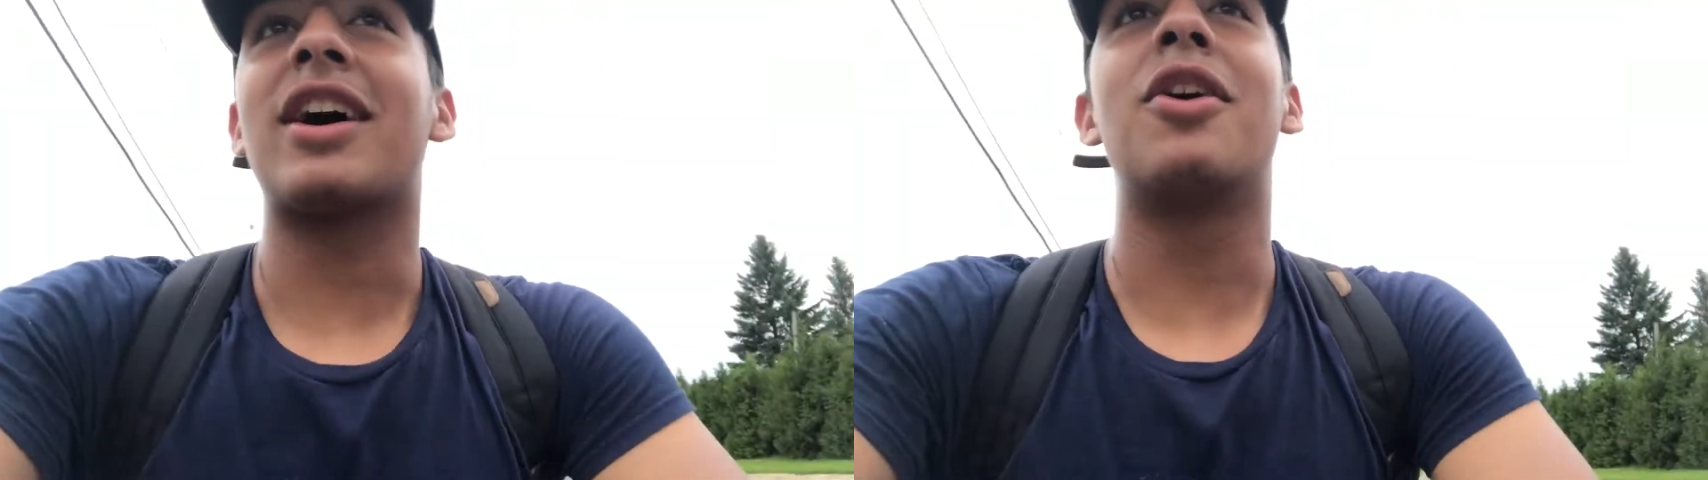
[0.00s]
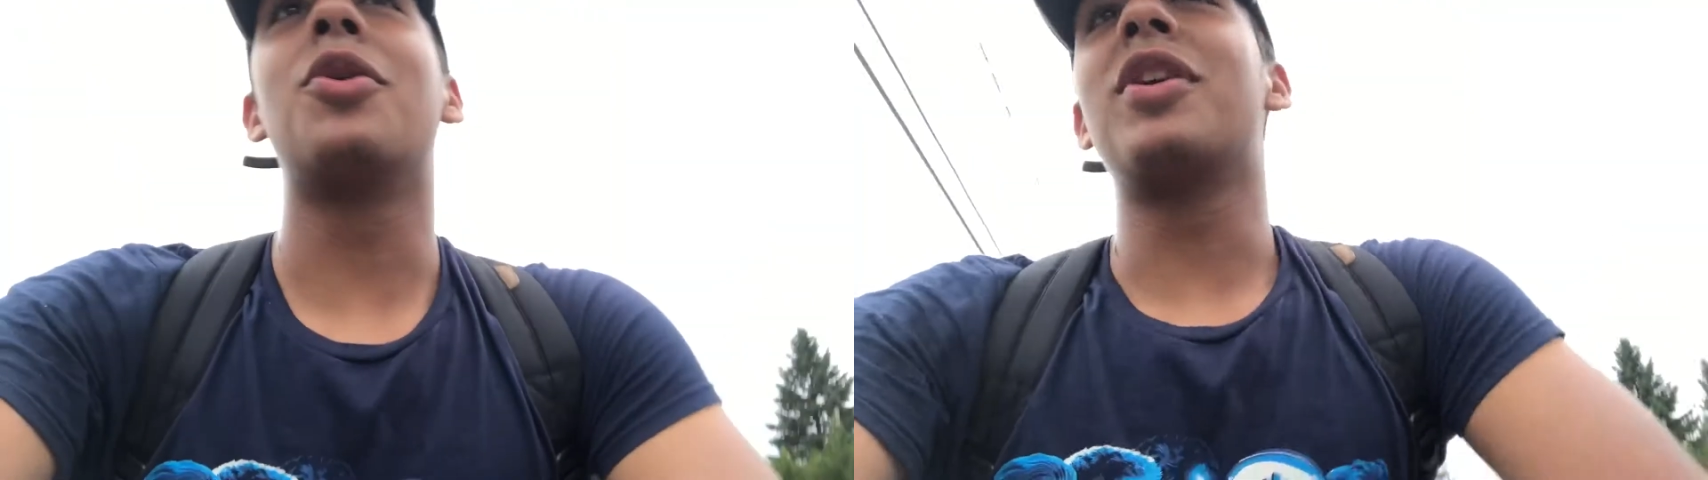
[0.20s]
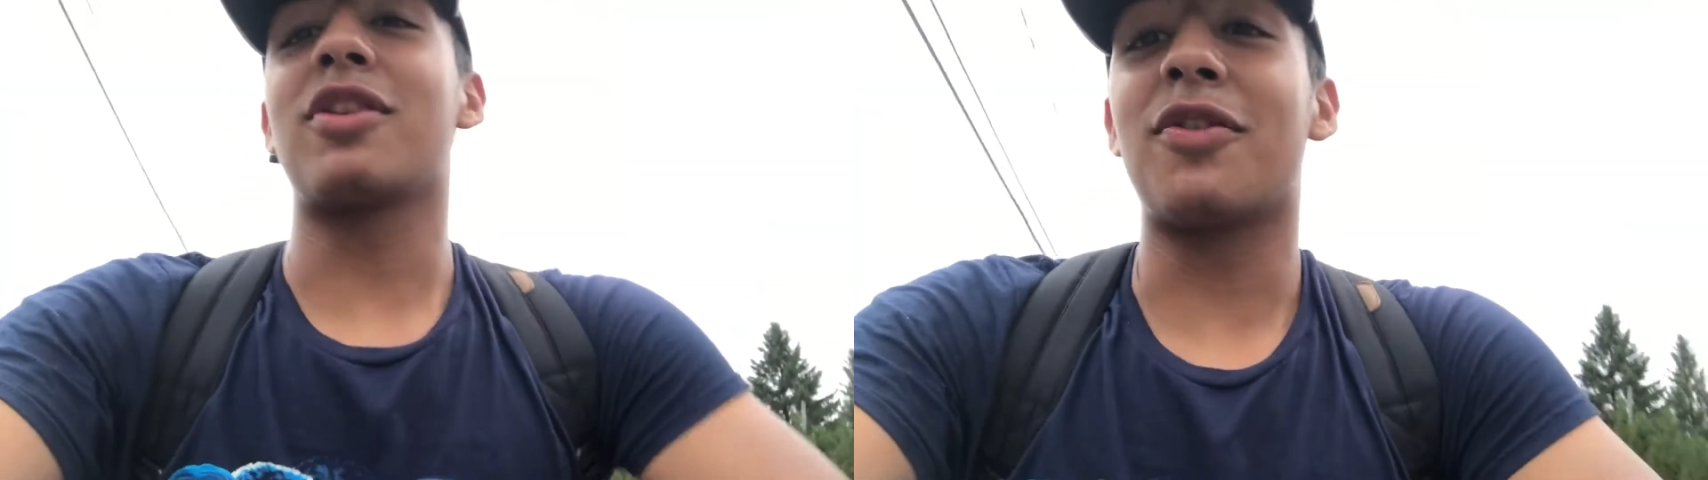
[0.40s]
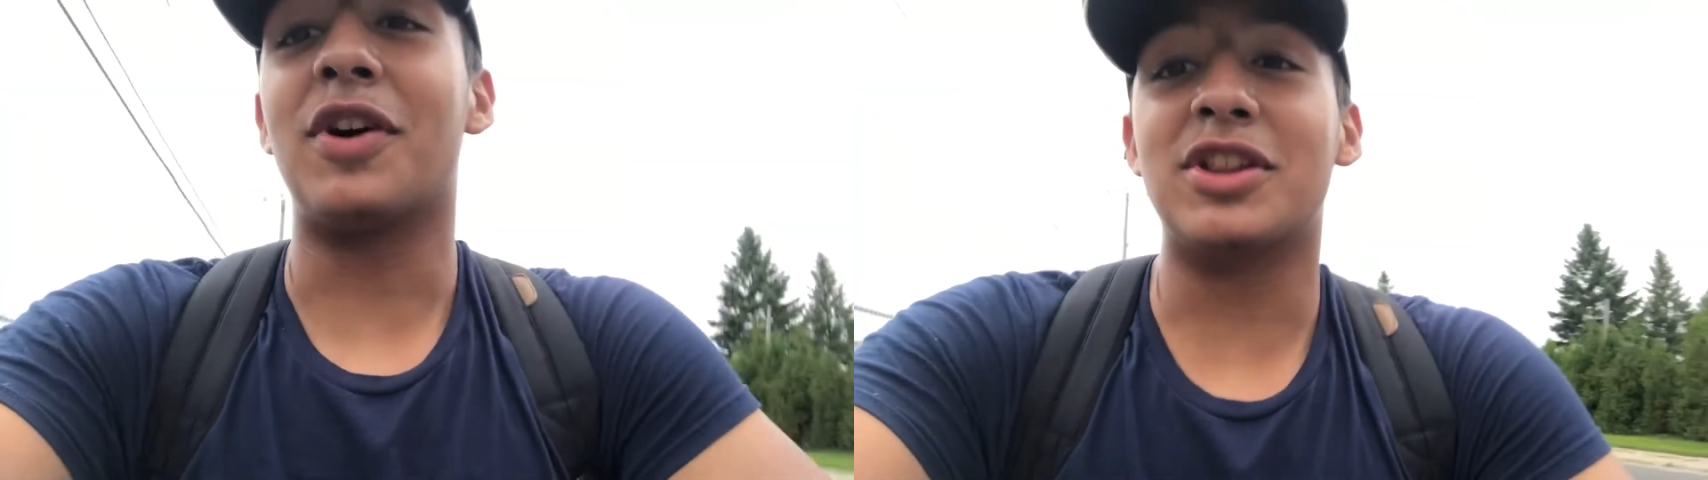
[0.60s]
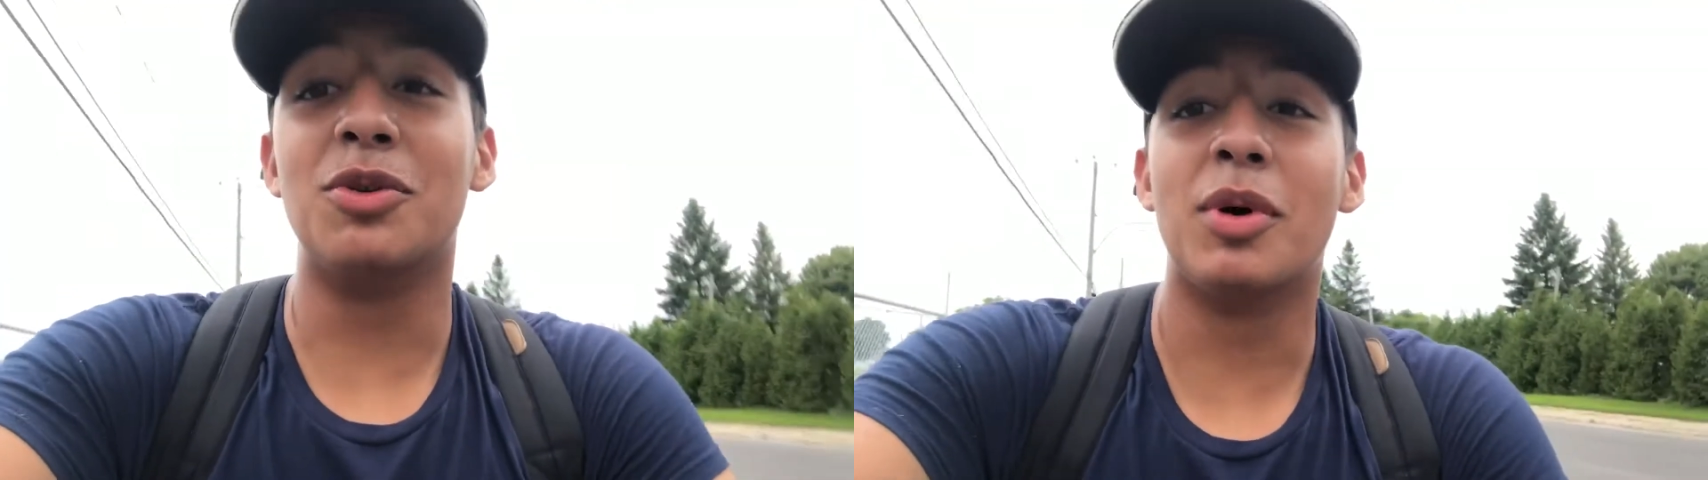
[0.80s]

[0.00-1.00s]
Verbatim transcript: I don't know what he's gonna fucking do,